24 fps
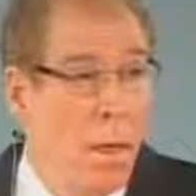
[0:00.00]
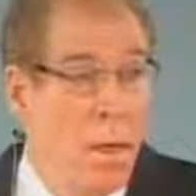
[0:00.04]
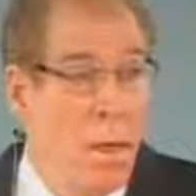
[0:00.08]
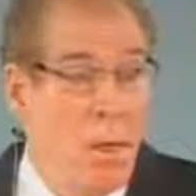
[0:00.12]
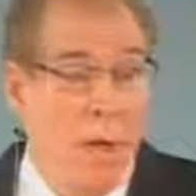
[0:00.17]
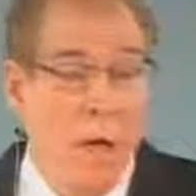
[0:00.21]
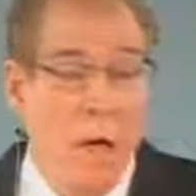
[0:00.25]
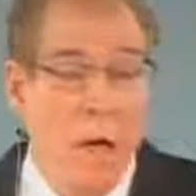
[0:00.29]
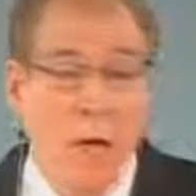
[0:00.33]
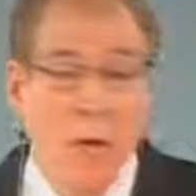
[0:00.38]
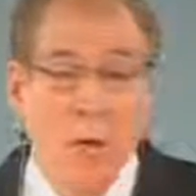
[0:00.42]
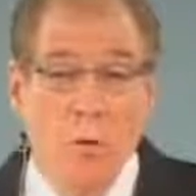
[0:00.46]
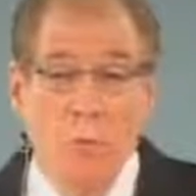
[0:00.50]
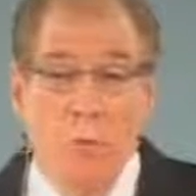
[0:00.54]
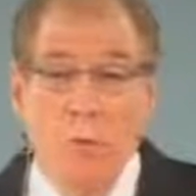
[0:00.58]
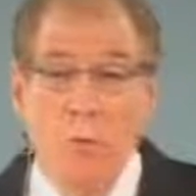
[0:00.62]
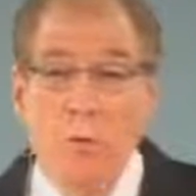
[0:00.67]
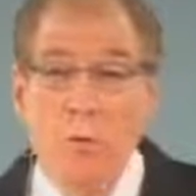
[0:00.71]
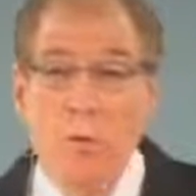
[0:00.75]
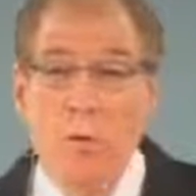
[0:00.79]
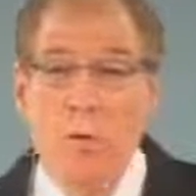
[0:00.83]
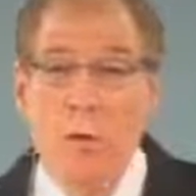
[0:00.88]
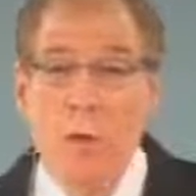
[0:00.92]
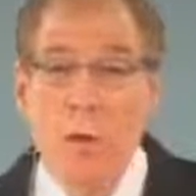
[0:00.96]

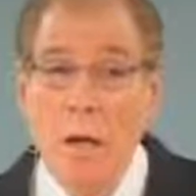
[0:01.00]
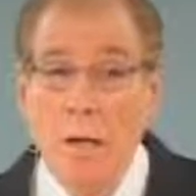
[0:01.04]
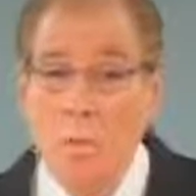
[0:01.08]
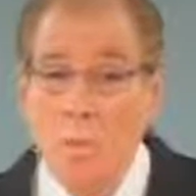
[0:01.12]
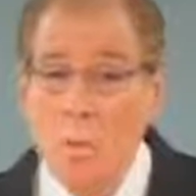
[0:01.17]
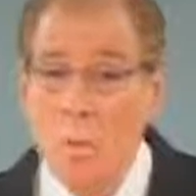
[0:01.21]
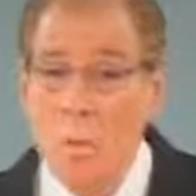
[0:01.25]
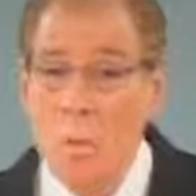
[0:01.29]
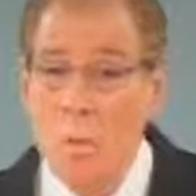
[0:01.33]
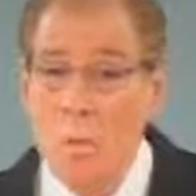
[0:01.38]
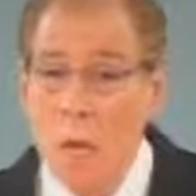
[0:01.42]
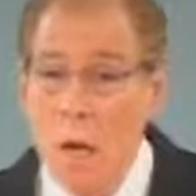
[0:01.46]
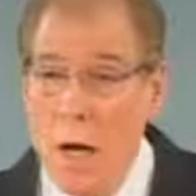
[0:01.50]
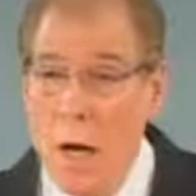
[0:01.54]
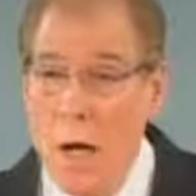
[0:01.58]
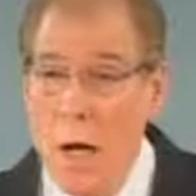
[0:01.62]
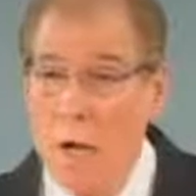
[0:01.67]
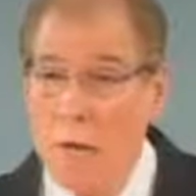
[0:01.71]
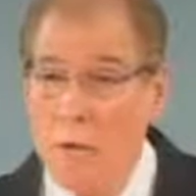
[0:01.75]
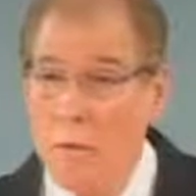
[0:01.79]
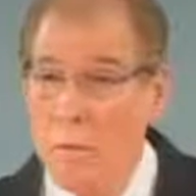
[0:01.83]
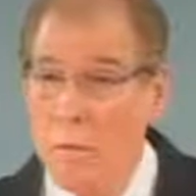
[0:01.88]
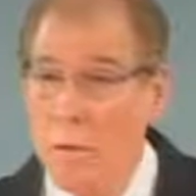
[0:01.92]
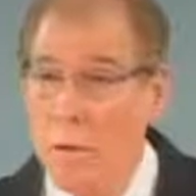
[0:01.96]
Husbands, you love your
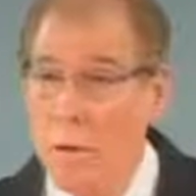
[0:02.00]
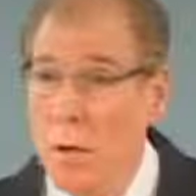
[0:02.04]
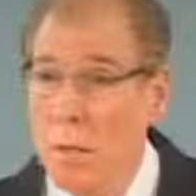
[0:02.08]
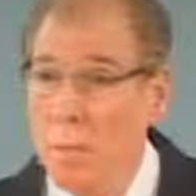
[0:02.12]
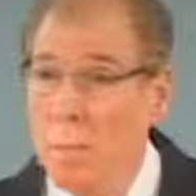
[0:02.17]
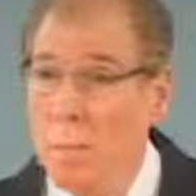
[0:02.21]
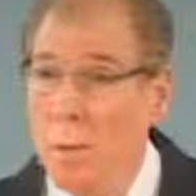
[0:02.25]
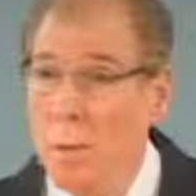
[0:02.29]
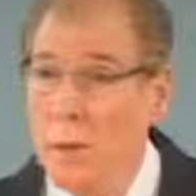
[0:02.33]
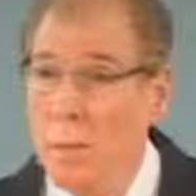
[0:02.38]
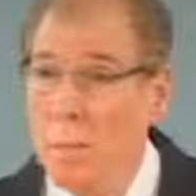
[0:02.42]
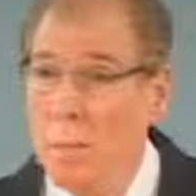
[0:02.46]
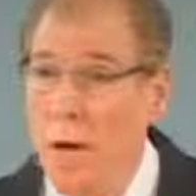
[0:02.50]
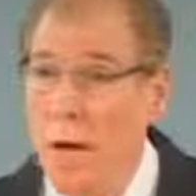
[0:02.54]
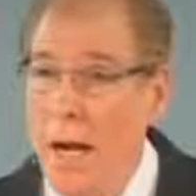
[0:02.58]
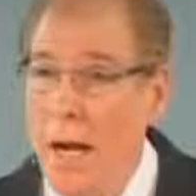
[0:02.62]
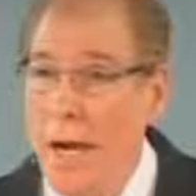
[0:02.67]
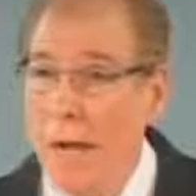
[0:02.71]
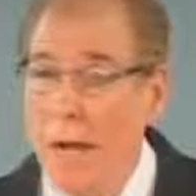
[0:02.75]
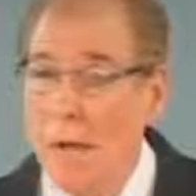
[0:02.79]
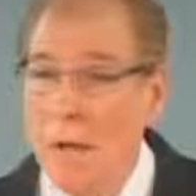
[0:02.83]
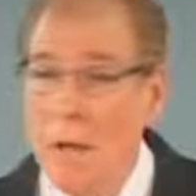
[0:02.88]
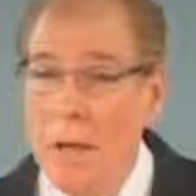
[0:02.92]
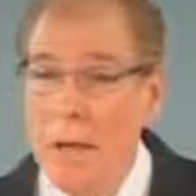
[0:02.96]
wife, but the
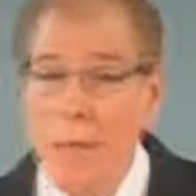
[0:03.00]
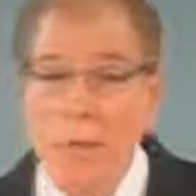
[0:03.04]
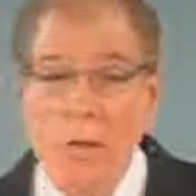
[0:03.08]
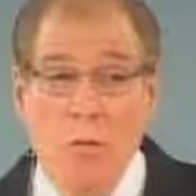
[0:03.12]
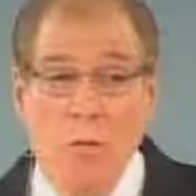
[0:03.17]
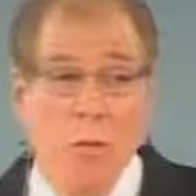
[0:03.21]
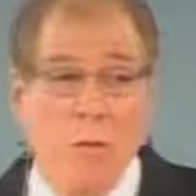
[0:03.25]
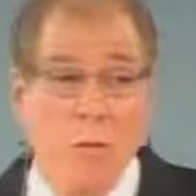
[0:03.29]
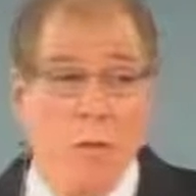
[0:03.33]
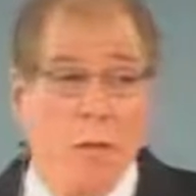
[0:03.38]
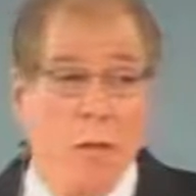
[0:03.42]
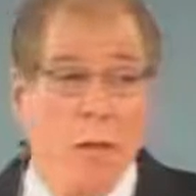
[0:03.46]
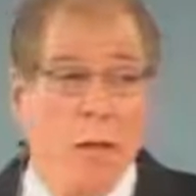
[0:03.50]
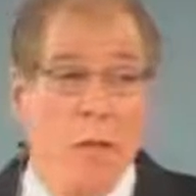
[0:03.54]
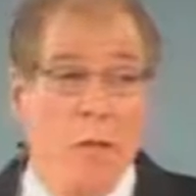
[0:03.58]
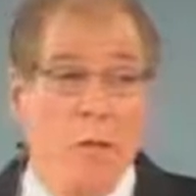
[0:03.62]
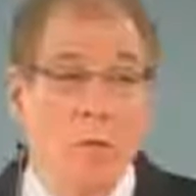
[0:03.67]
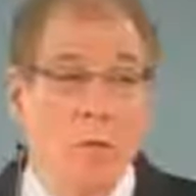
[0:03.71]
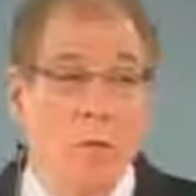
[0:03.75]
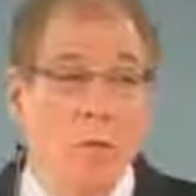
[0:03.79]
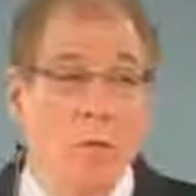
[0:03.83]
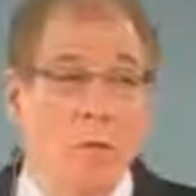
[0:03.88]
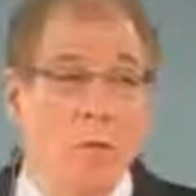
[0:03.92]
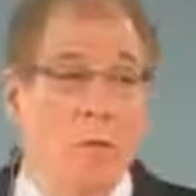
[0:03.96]
pattern isn't
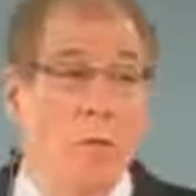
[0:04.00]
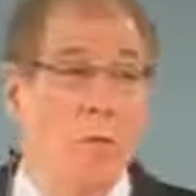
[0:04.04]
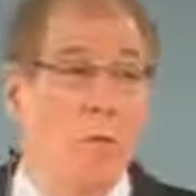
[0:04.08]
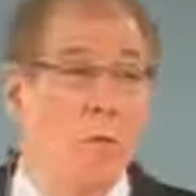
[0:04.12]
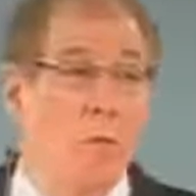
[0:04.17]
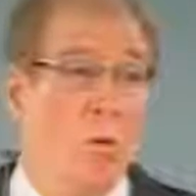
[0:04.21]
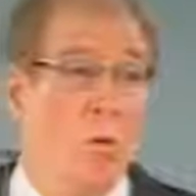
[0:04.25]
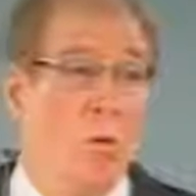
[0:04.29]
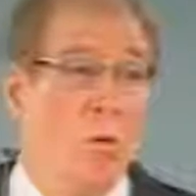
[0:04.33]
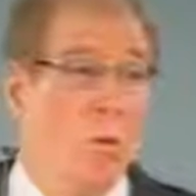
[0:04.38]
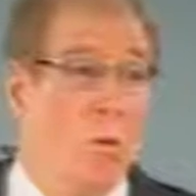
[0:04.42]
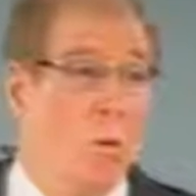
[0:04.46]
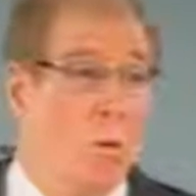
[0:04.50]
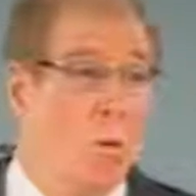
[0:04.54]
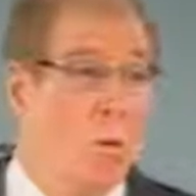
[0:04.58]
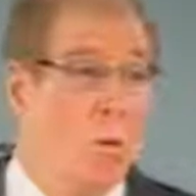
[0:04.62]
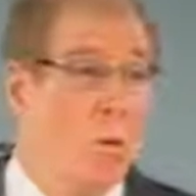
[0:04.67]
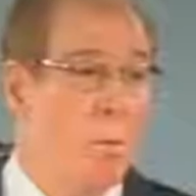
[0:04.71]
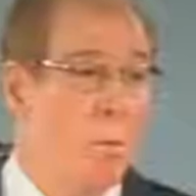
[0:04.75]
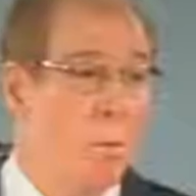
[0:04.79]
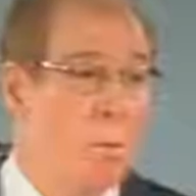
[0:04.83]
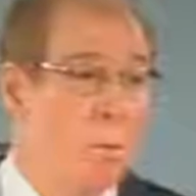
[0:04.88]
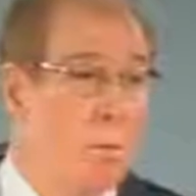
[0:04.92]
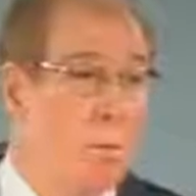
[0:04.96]
because she's so
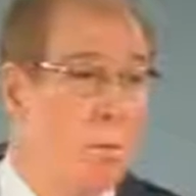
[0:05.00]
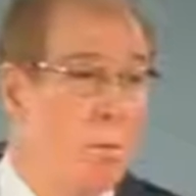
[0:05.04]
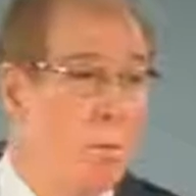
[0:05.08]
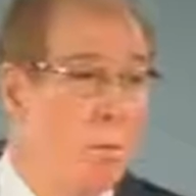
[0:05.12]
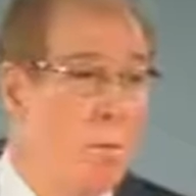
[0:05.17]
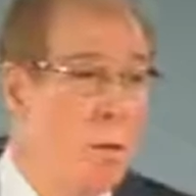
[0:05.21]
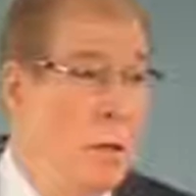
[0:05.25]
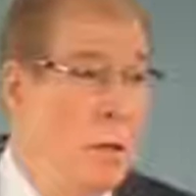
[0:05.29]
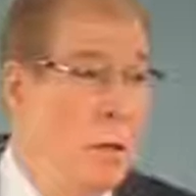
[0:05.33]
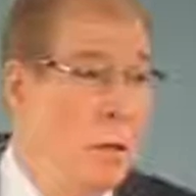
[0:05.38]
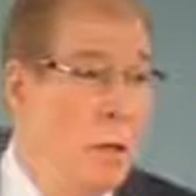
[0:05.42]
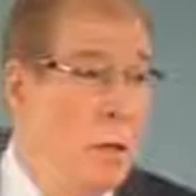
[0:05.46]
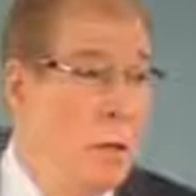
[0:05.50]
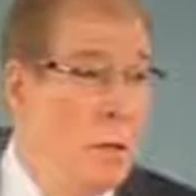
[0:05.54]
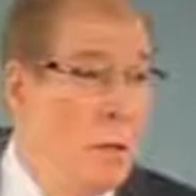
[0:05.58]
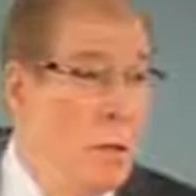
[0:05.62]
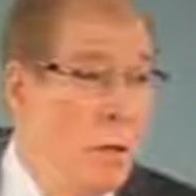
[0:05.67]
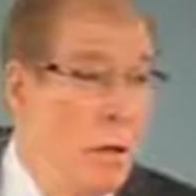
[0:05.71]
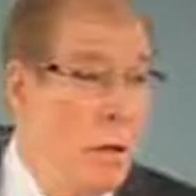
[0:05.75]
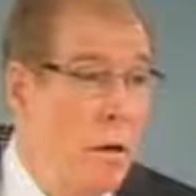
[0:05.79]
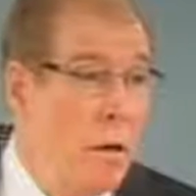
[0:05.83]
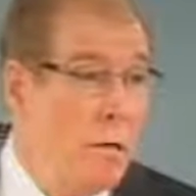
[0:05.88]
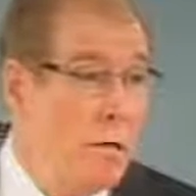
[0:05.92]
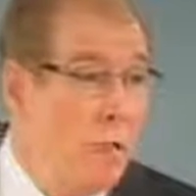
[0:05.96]
adorable.
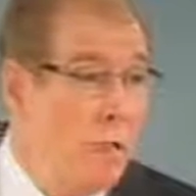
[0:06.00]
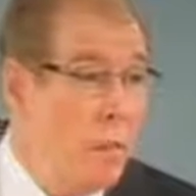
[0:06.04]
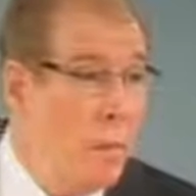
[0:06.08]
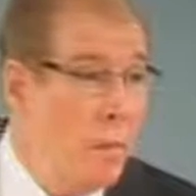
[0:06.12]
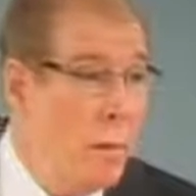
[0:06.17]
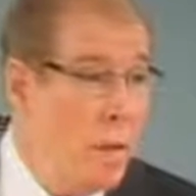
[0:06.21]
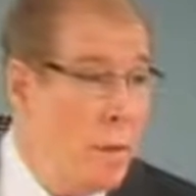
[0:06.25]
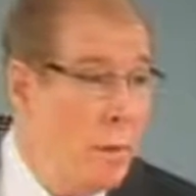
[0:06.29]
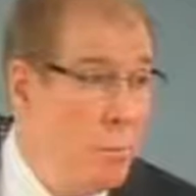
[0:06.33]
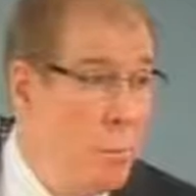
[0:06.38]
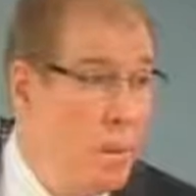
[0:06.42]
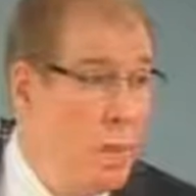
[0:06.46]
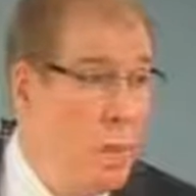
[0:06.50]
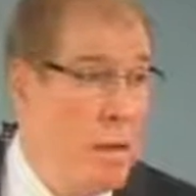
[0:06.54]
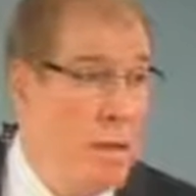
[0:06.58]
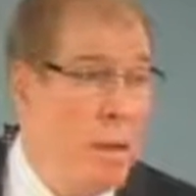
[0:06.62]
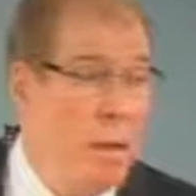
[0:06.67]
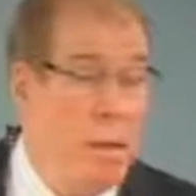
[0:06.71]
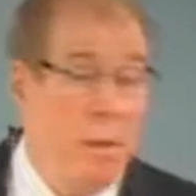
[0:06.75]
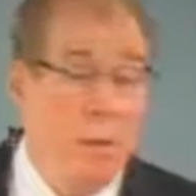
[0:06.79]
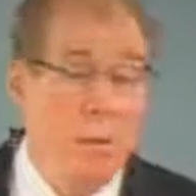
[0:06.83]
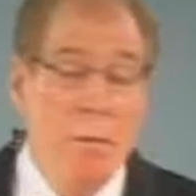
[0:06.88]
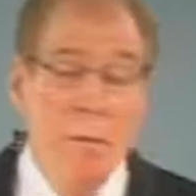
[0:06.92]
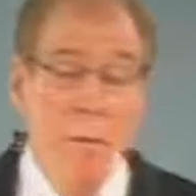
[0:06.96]
Uh, she may
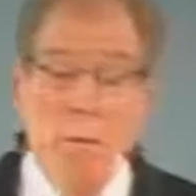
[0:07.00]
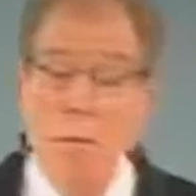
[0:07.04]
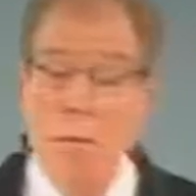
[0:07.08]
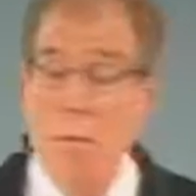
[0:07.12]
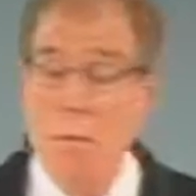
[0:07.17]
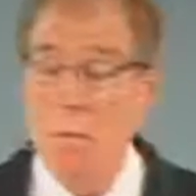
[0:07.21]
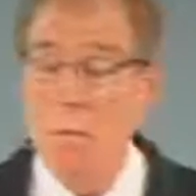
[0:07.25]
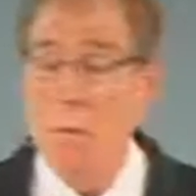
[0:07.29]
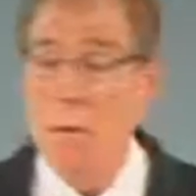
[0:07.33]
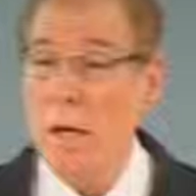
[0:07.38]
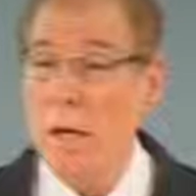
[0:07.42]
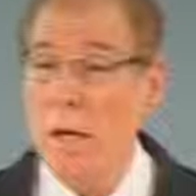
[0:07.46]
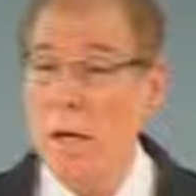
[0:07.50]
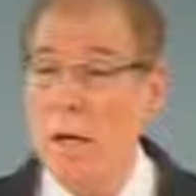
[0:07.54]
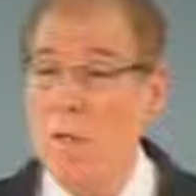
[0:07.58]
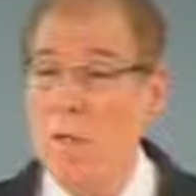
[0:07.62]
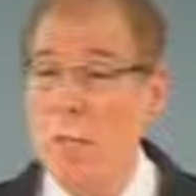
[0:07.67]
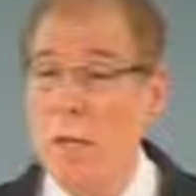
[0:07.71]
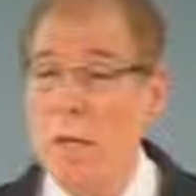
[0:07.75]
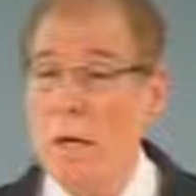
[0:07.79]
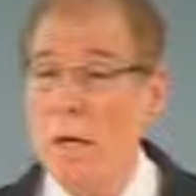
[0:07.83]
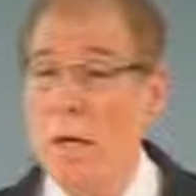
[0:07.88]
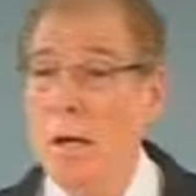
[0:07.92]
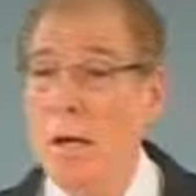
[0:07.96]
be, but it's
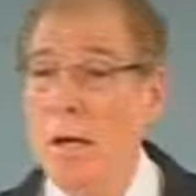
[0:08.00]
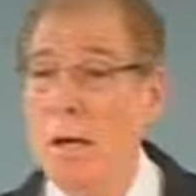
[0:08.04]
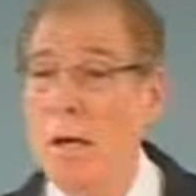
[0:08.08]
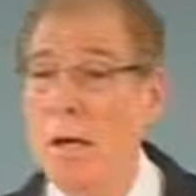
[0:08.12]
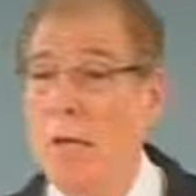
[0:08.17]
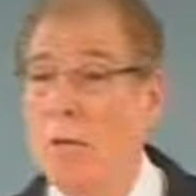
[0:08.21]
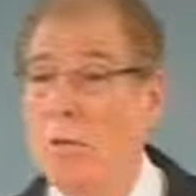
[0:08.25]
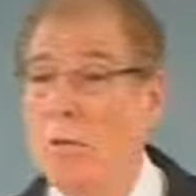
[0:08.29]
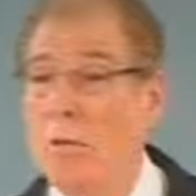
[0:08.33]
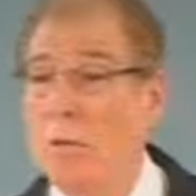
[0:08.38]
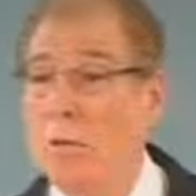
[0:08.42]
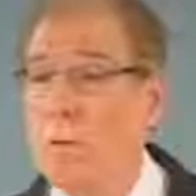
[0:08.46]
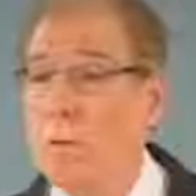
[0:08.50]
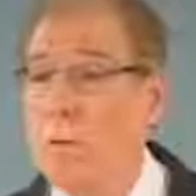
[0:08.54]
because